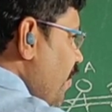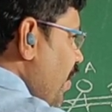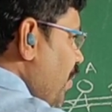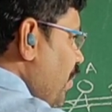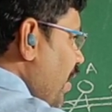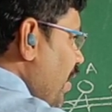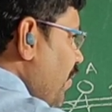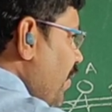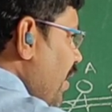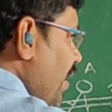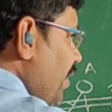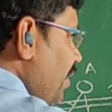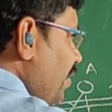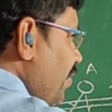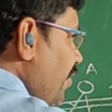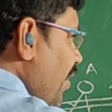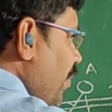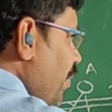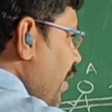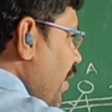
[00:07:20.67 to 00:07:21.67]
one by
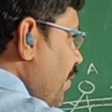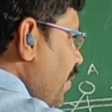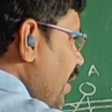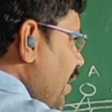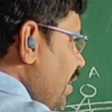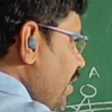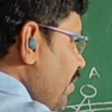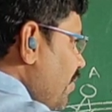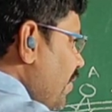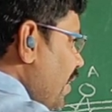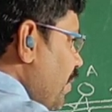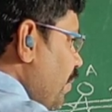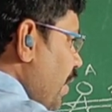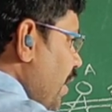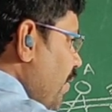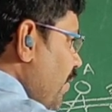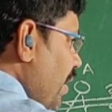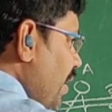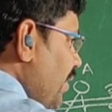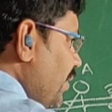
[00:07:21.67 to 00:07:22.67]

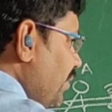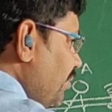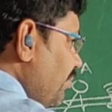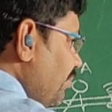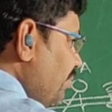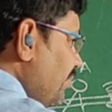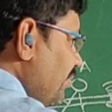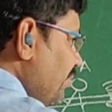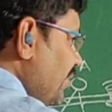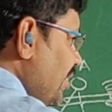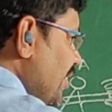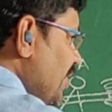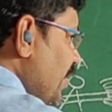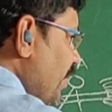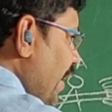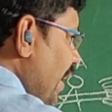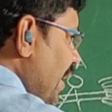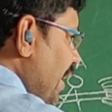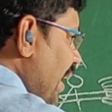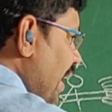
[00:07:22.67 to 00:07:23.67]
one. Just
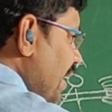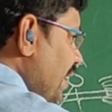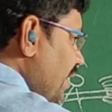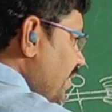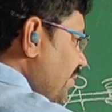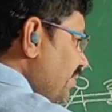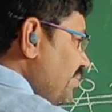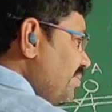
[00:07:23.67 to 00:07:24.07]
look at that.